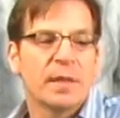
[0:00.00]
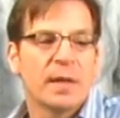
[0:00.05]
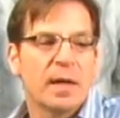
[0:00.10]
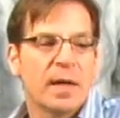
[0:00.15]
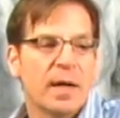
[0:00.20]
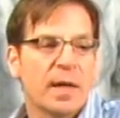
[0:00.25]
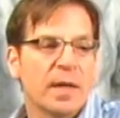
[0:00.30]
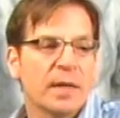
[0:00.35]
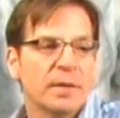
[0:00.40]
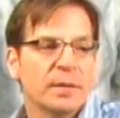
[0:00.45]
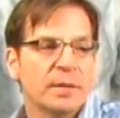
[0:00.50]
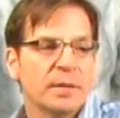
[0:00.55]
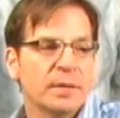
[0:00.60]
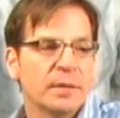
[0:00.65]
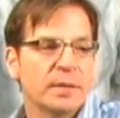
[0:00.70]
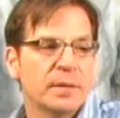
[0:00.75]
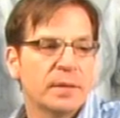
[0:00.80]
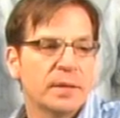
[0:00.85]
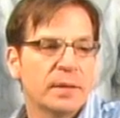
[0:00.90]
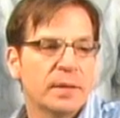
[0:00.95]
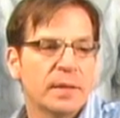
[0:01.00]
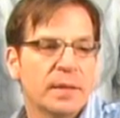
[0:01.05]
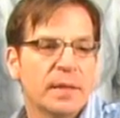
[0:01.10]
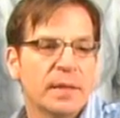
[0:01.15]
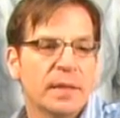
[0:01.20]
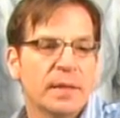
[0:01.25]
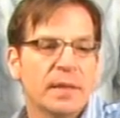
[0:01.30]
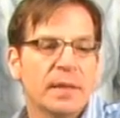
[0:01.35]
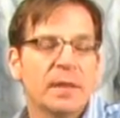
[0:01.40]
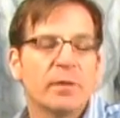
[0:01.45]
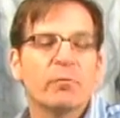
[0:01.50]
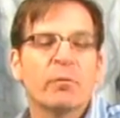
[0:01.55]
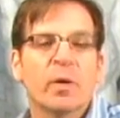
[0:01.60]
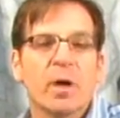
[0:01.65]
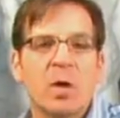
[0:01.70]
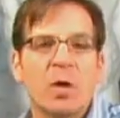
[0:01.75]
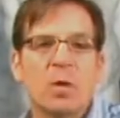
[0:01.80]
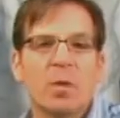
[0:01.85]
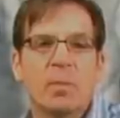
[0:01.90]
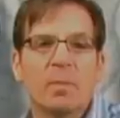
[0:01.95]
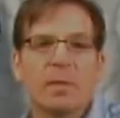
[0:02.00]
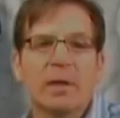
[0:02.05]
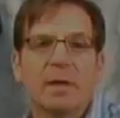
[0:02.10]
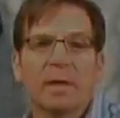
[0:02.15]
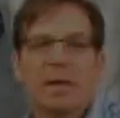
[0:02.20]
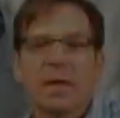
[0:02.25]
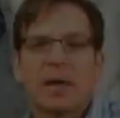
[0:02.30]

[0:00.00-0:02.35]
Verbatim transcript: uh, in Rome,